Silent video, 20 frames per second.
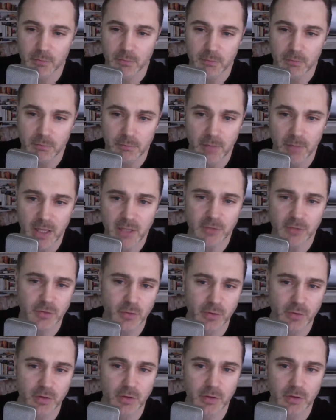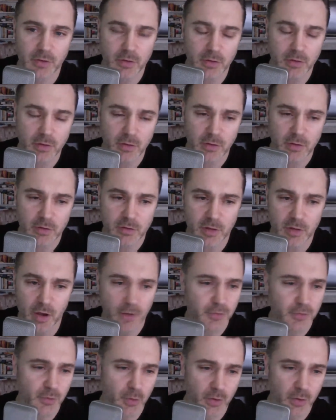Make it so the high
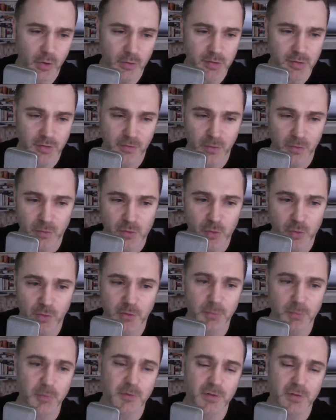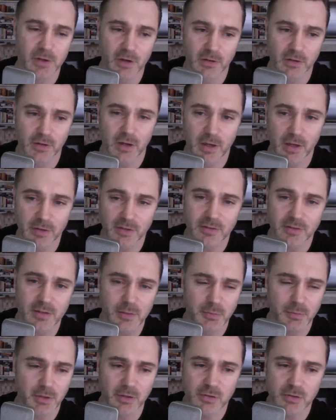school coach has no choice to put you on the team
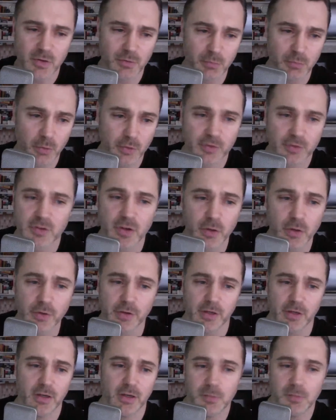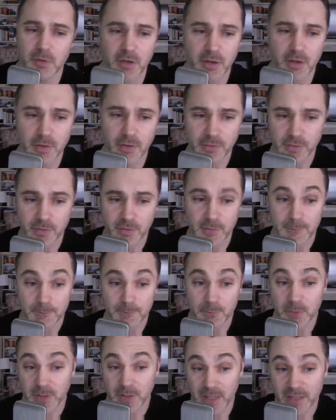because you have more skill than anybody else. I
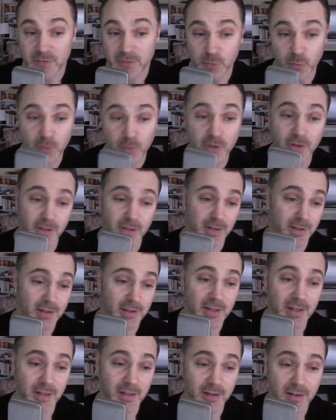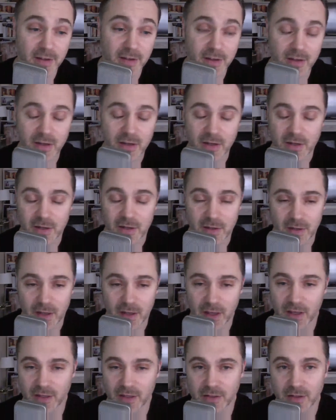mean, that's really the key.
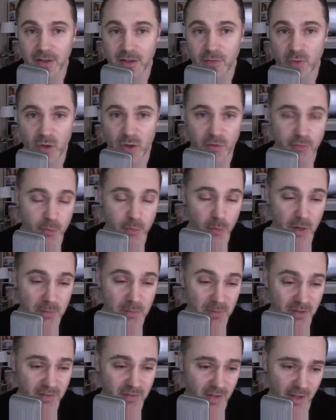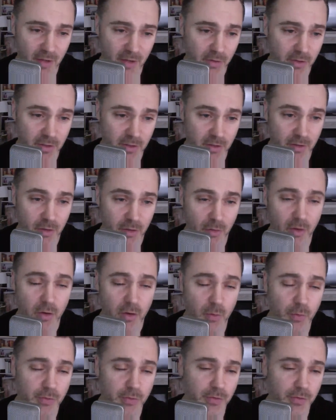And if you have the right mentality along with the